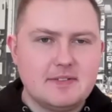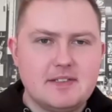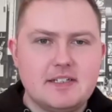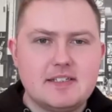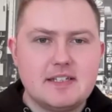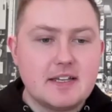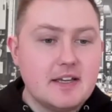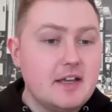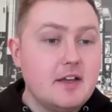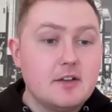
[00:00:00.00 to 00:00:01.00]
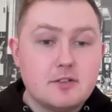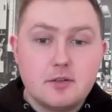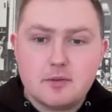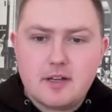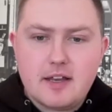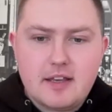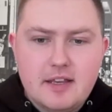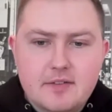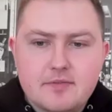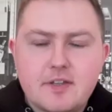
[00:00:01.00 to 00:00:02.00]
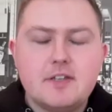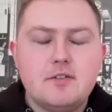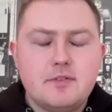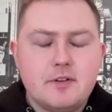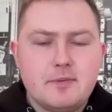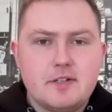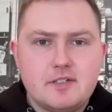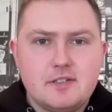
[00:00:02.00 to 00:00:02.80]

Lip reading: Fantastic. Cool. Eve, thank you very much.